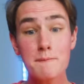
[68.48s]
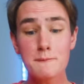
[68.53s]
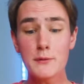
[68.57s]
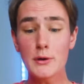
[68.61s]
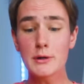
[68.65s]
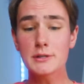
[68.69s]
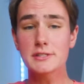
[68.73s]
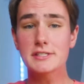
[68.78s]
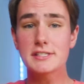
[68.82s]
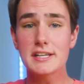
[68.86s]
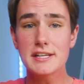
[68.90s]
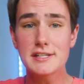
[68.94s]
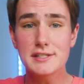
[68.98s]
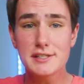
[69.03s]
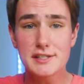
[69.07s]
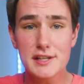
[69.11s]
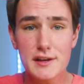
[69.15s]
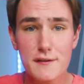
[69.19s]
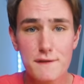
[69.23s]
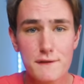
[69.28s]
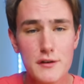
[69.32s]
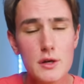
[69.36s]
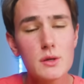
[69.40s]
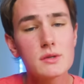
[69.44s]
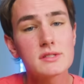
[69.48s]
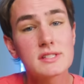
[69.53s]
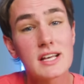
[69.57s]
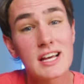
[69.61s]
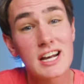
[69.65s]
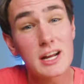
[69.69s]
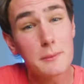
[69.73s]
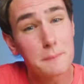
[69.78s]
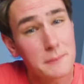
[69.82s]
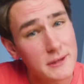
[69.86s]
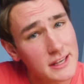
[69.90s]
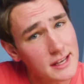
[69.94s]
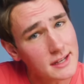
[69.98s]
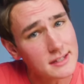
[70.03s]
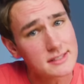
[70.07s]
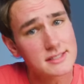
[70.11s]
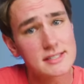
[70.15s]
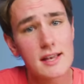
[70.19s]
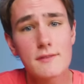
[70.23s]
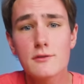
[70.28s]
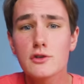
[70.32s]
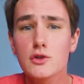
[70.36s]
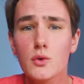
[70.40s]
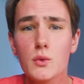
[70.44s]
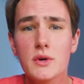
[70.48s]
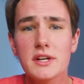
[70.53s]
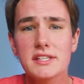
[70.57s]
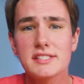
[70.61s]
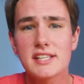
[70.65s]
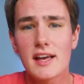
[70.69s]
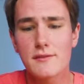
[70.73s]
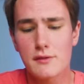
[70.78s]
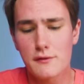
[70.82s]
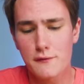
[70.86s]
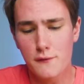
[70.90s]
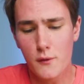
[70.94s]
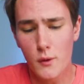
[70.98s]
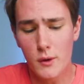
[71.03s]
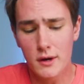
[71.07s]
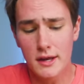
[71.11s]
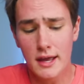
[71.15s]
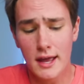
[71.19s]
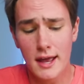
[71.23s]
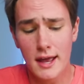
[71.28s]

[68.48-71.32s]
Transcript: up first is the ViewSonic P X seven twenty-seven four